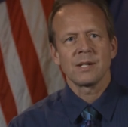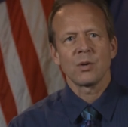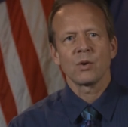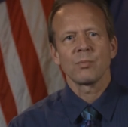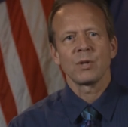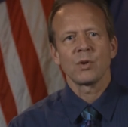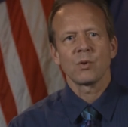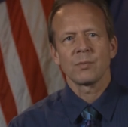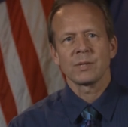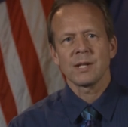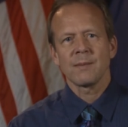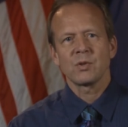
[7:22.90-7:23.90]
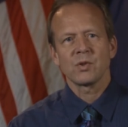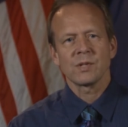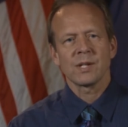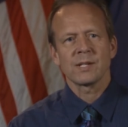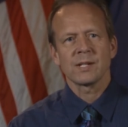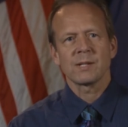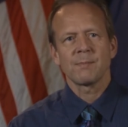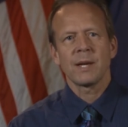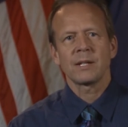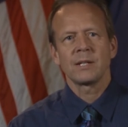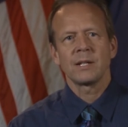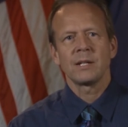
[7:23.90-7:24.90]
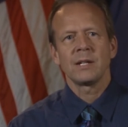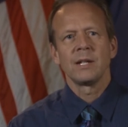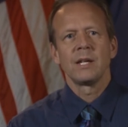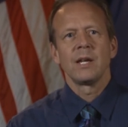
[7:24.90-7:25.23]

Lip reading: near or below normal temperatures as expected,